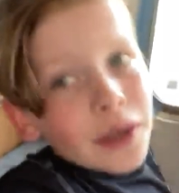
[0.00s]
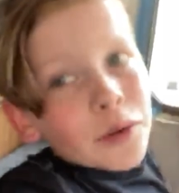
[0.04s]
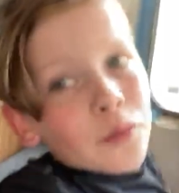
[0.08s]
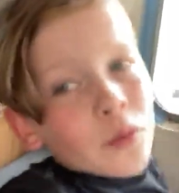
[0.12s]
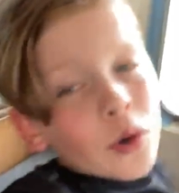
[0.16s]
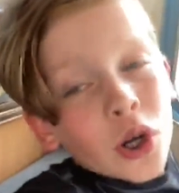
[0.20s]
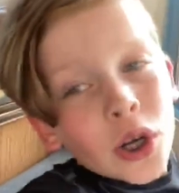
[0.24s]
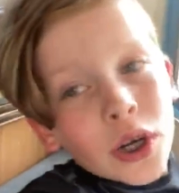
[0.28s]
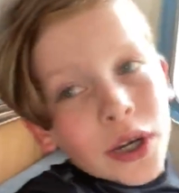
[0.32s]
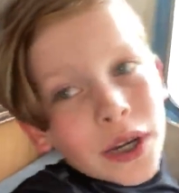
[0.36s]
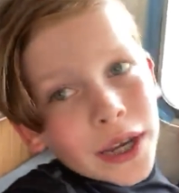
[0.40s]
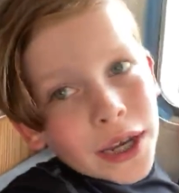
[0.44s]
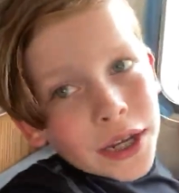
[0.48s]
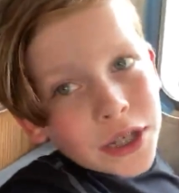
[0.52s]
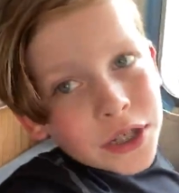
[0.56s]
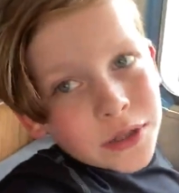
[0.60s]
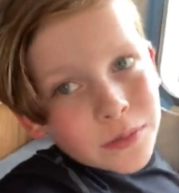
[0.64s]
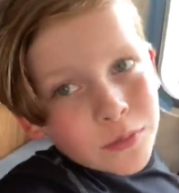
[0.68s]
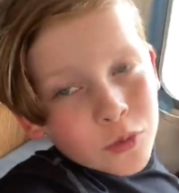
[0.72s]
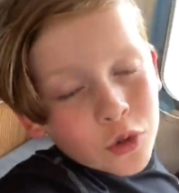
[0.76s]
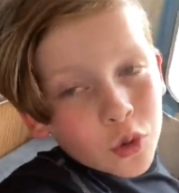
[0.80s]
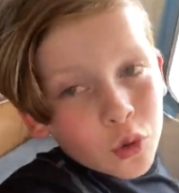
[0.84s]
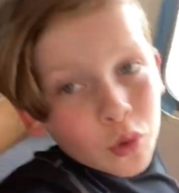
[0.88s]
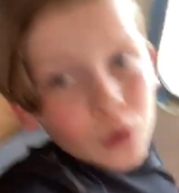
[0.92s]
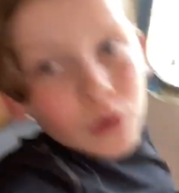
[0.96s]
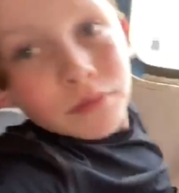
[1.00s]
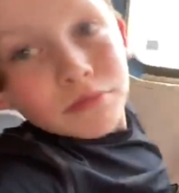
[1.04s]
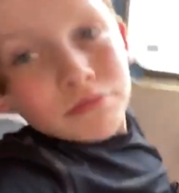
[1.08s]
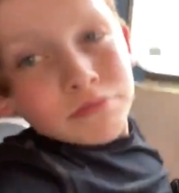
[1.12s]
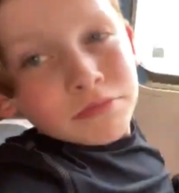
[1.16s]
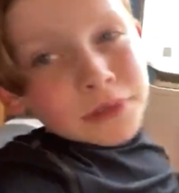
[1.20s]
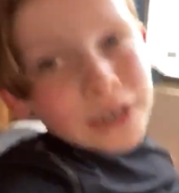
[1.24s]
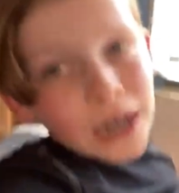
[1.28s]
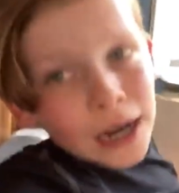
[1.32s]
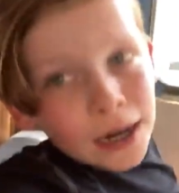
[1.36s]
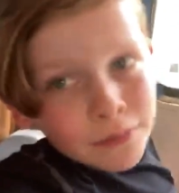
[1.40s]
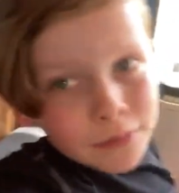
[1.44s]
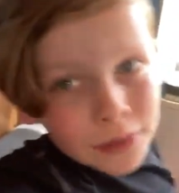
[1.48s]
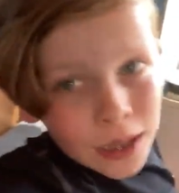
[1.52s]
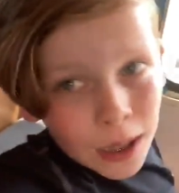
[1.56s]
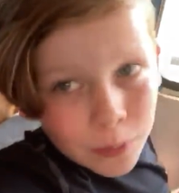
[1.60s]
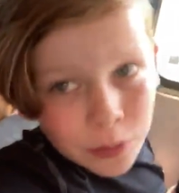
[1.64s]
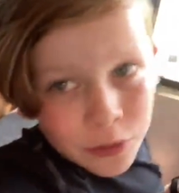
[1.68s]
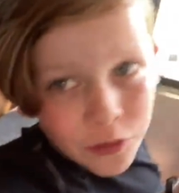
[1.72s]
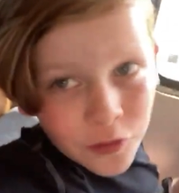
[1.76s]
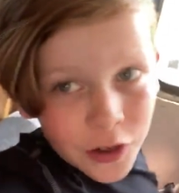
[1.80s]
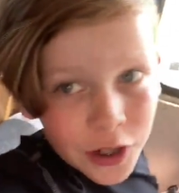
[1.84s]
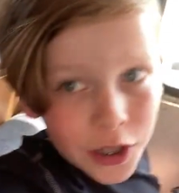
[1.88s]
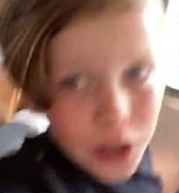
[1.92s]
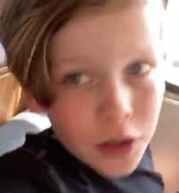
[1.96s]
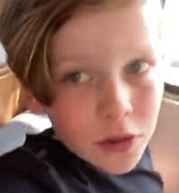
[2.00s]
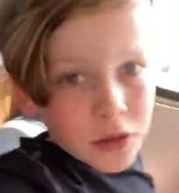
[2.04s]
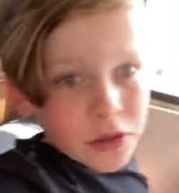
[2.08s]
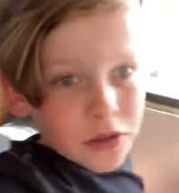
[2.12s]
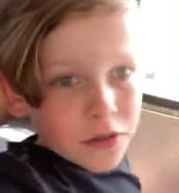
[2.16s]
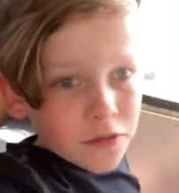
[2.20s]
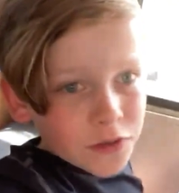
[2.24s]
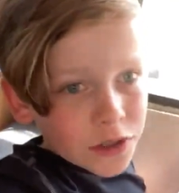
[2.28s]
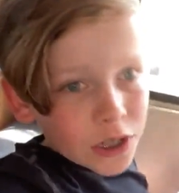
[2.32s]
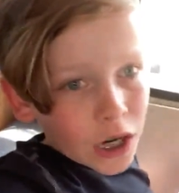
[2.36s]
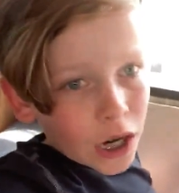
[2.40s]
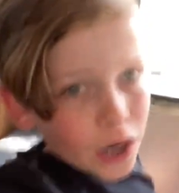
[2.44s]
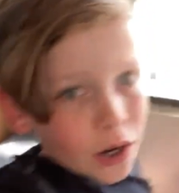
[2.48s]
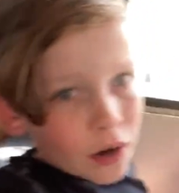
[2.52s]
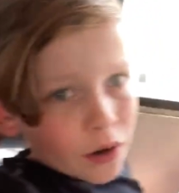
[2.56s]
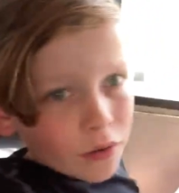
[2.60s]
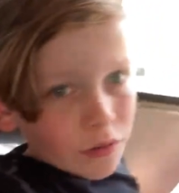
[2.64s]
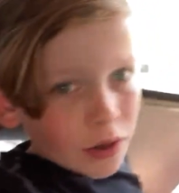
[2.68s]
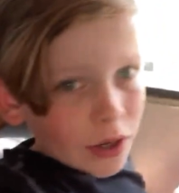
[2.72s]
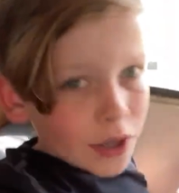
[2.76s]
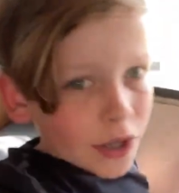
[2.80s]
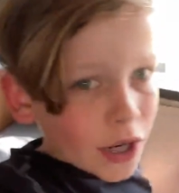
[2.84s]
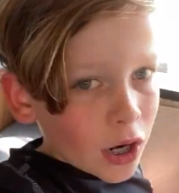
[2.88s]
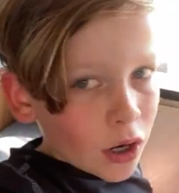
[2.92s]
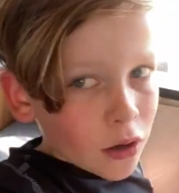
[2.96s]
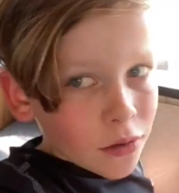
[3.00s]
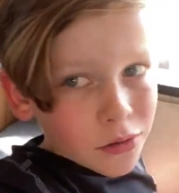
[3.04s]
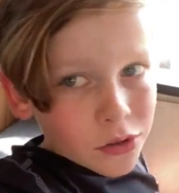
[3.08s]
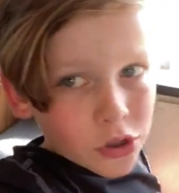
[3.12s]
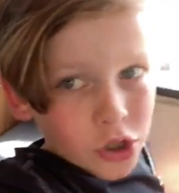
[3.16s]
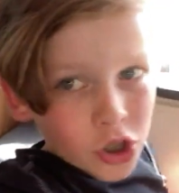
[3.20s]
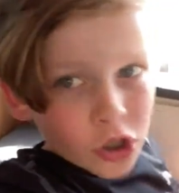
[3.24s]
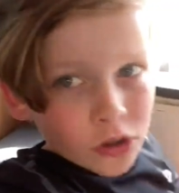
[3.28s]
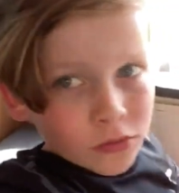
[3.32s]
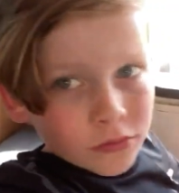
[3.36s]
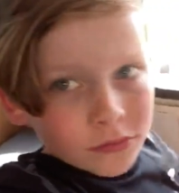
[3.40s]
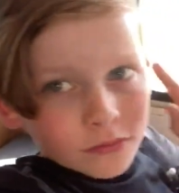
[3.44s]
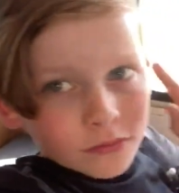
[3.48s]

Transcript: we're gonna get some cool time-lapse videos of Zion right now, so.